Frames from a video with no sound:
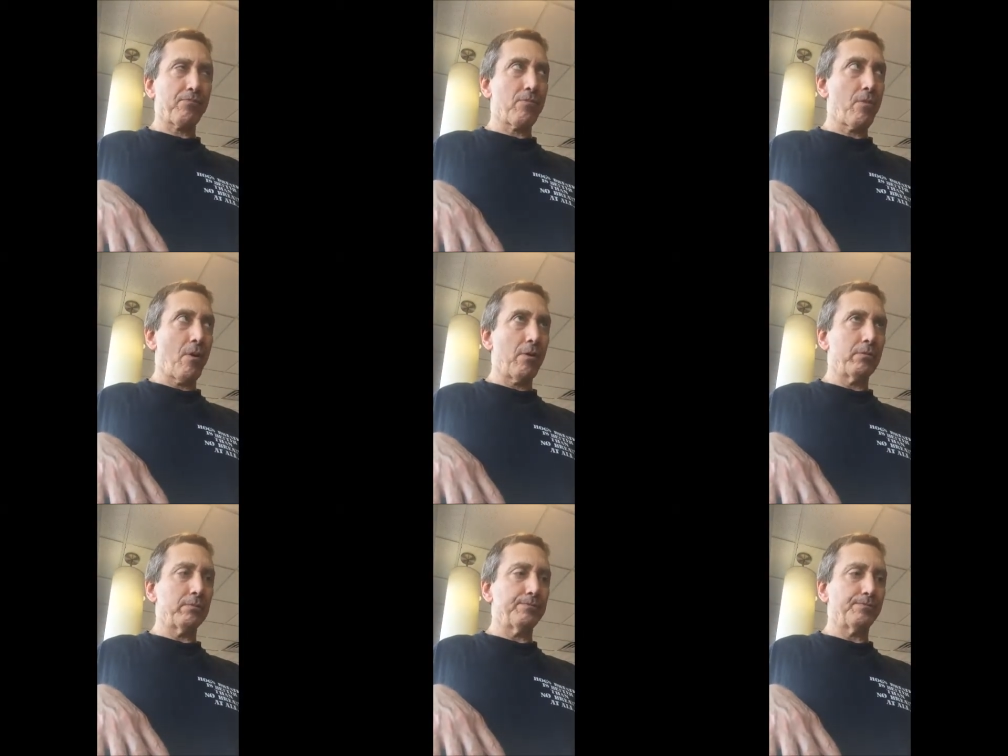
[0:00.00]
There you go.
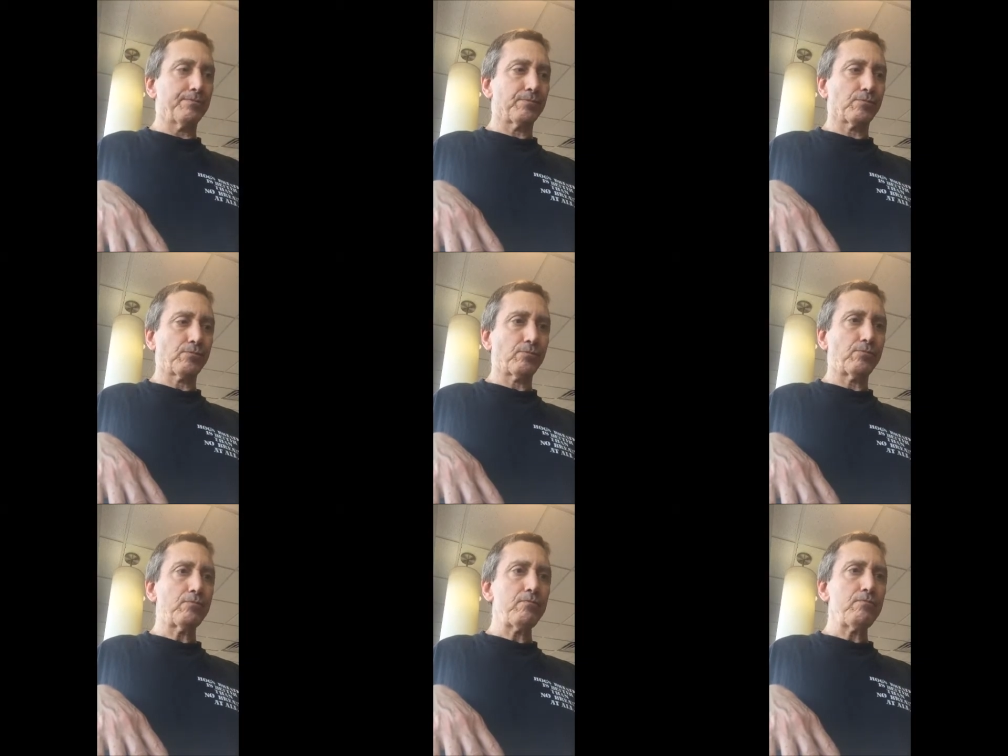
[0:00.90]
I
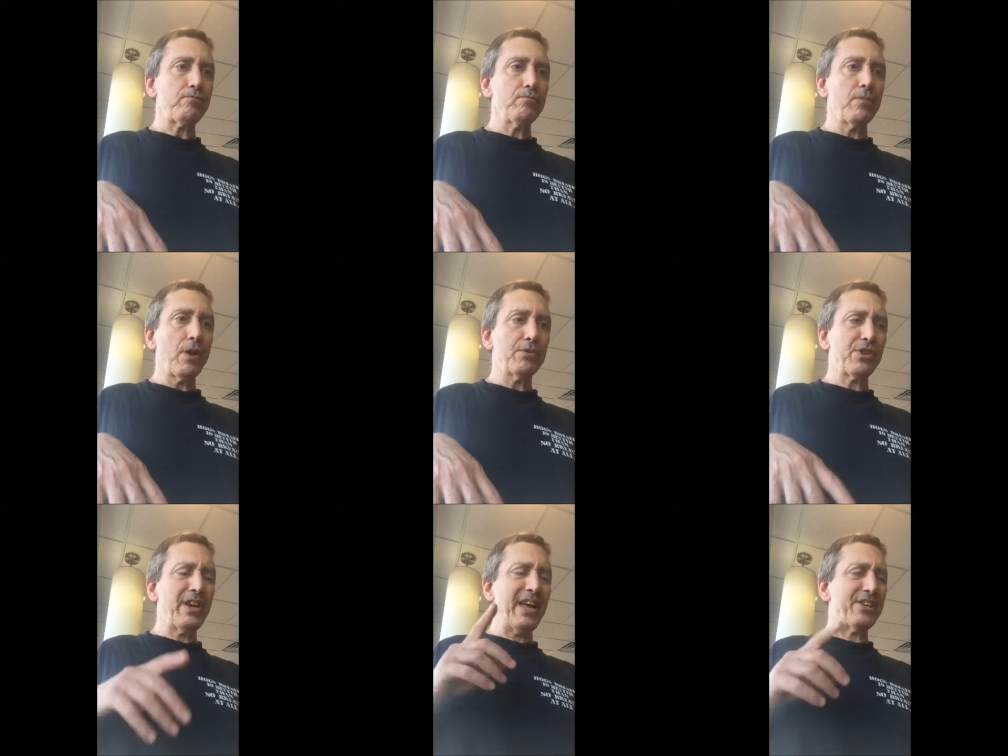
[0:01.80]
was
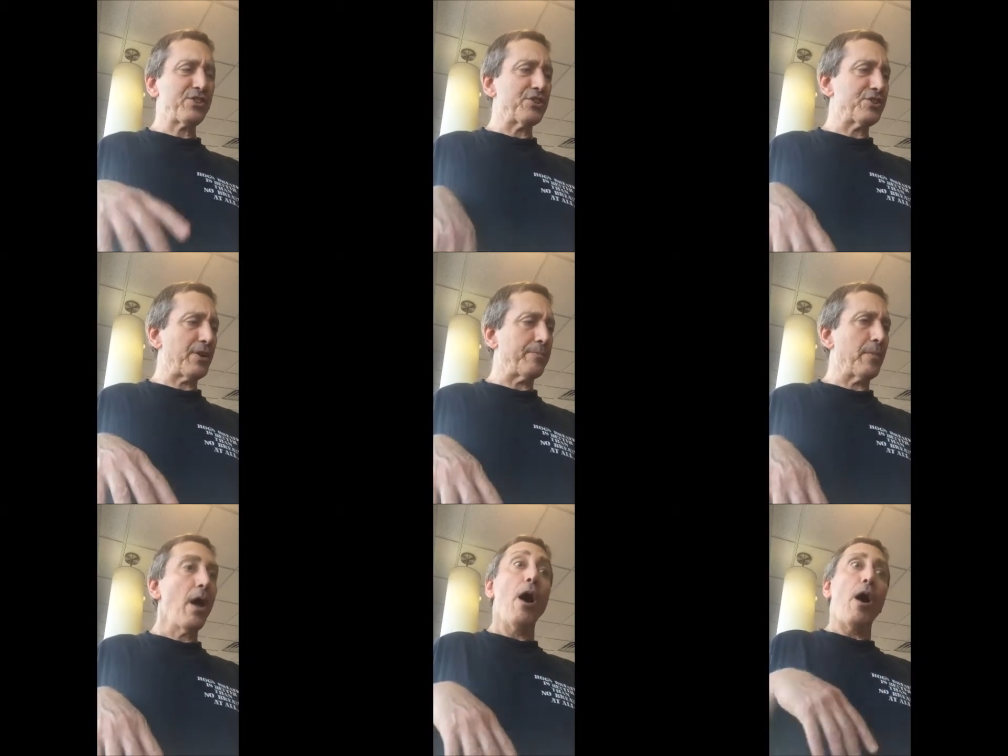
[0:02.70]
going to ask you something.
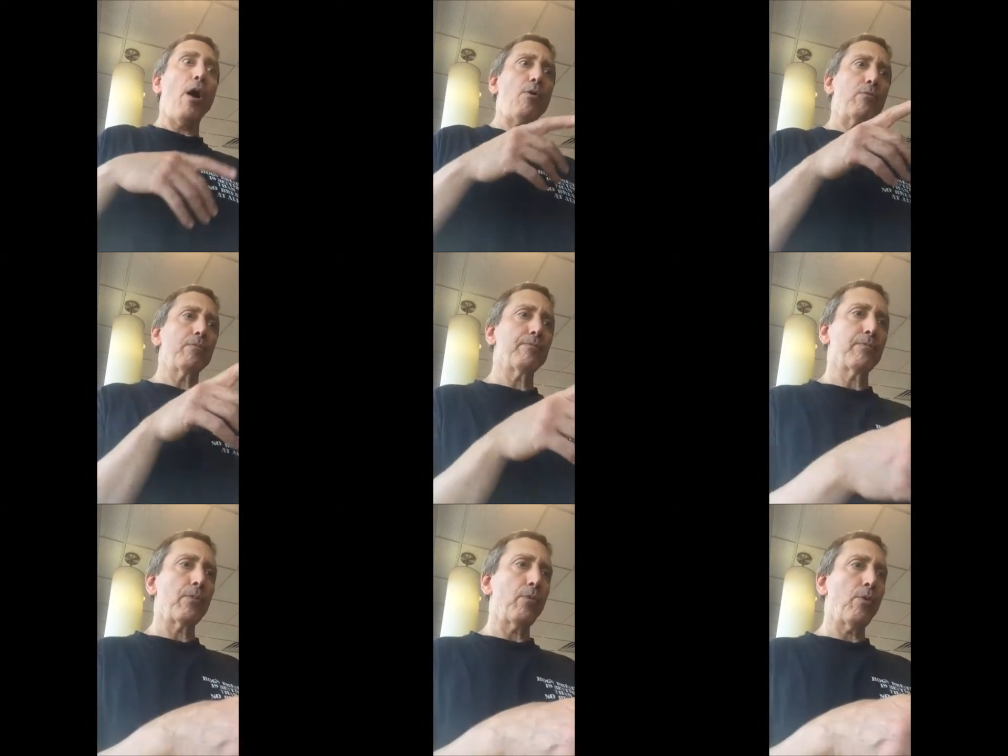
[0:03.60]
Oh,
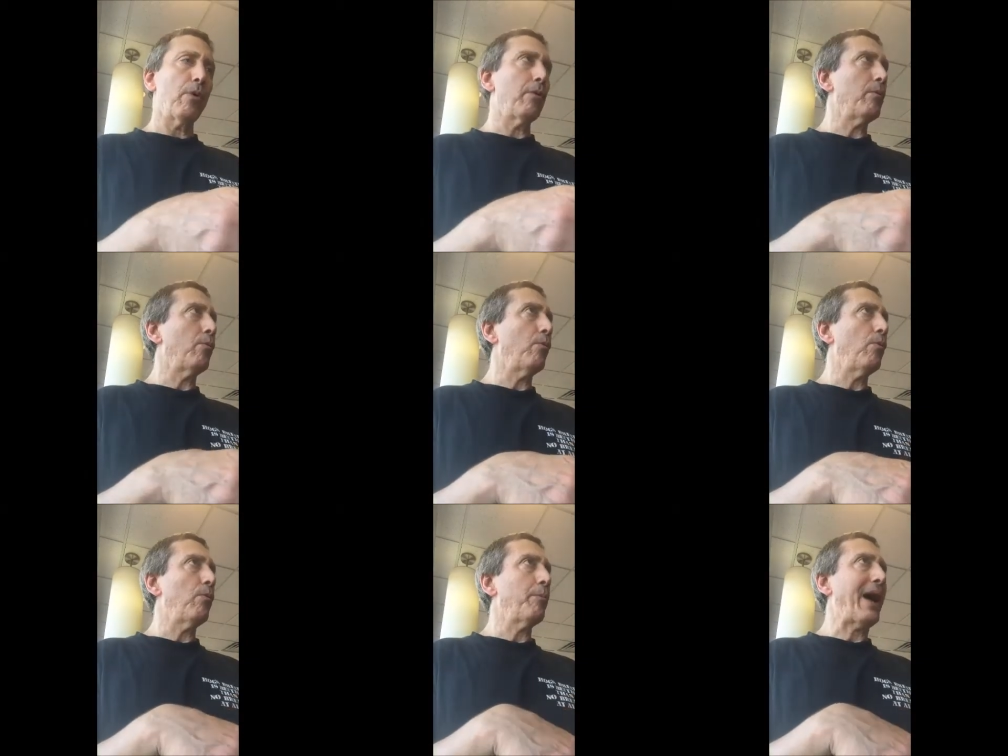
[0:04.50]

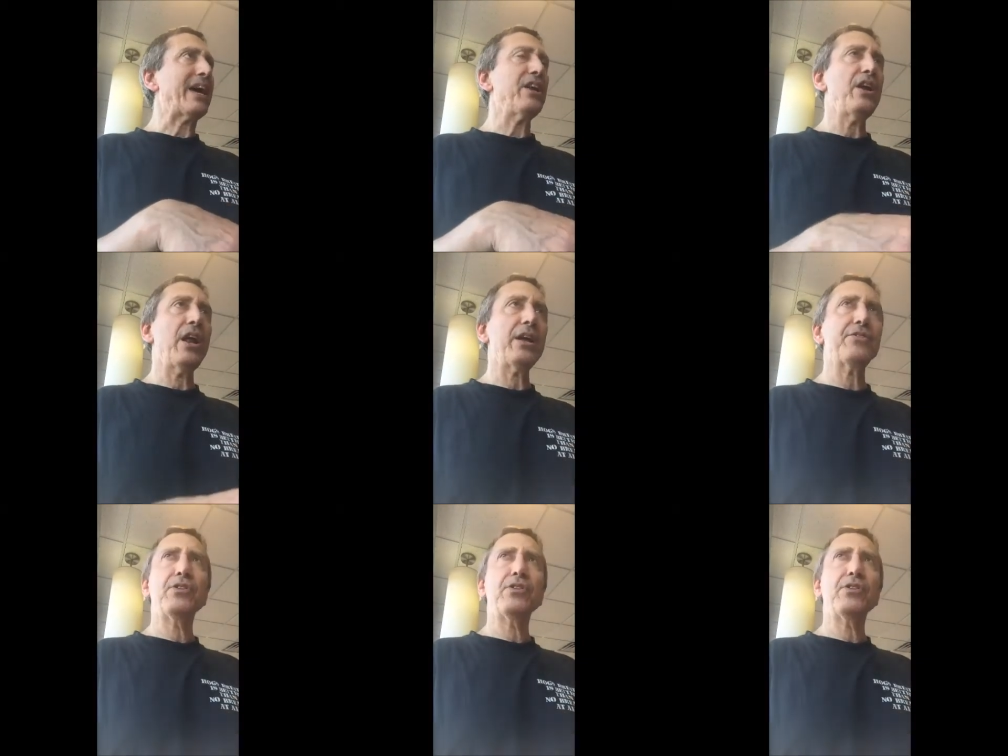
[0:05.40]
back in the